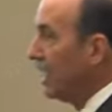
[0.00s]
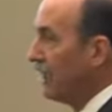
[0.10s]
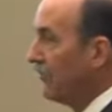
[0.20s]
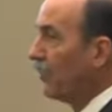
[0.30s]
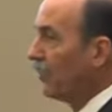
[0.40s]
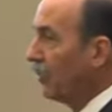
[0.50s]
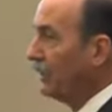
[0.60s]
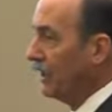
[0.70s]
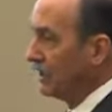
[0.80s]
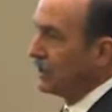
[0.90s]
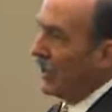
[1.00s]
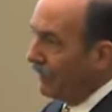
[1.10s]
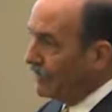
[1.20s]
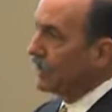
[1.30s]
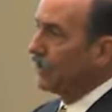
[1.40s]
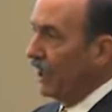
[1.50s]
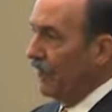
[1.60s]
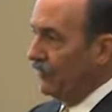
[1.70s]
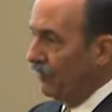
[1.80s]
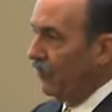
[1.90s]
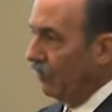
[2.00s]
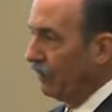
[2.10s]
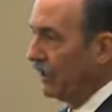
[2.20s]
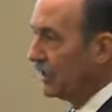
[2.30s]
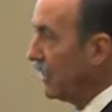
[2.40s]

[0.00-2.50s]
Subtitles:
Informal meetings. They obviously are going to have informal meetings